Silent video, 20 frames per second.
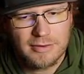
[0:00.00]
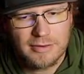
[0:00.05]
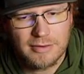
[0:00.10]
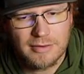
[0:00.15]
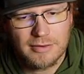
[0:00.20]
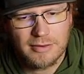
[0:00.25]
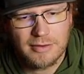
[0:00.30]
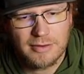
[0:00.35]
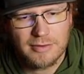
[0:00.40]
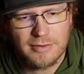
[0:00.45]

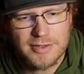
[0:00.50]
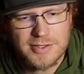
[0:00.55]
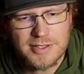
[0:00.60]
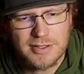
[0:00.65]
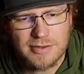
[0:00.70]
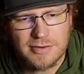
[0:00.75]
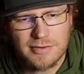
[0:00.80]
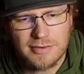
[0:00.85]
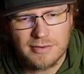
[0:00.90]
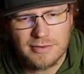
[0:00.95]
Where's he
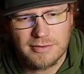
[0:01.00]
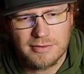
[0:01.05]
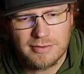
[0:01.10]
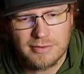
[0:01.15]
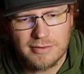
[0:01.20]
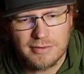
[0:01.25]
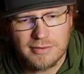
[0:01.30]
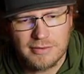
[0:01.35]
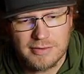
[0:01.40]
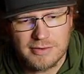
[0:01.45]
going?
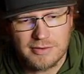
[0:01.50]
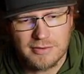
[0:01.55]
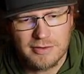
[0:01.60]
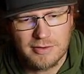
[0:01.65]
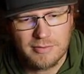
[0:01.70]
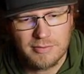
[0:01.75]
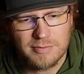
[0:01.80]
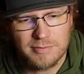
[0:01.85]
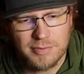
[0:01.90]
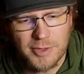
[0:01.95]
Going
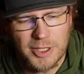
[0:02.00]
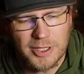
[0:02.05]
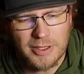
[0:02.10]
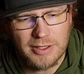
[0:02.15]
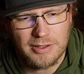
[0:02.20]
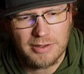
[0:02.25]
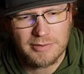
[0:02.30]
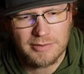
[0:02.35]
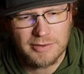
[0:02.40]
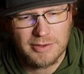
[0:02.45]
in
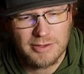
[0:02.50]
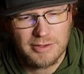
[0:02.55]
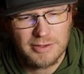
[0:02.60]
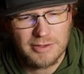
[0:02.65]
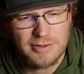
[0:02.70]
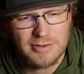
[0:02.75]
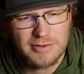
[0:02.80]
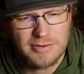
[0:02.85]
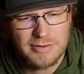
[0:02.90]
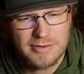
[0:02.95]

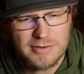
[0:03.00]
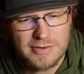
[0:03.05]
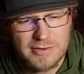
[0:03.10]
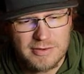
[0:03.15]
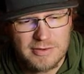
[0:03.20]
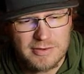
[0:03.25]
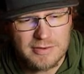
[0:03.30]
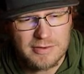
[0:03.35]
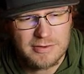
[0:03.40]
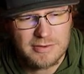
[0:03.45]
backwards?
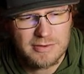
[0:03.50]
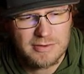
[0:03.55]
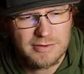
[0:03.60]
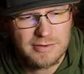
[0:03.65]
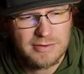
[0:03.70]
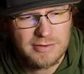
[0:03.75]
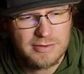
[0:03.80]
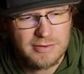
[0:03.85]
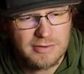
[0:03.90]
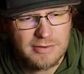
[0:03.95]

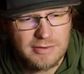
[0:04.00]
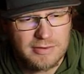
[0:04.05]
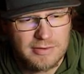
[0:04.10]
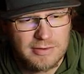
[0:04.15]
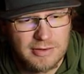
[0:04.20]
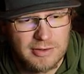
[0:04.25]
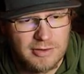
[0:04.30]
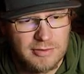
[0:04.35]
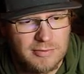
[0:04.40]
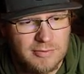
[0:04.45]

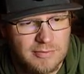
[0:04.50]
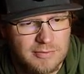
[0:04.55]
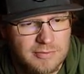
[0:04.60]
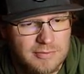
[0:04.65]
Nope.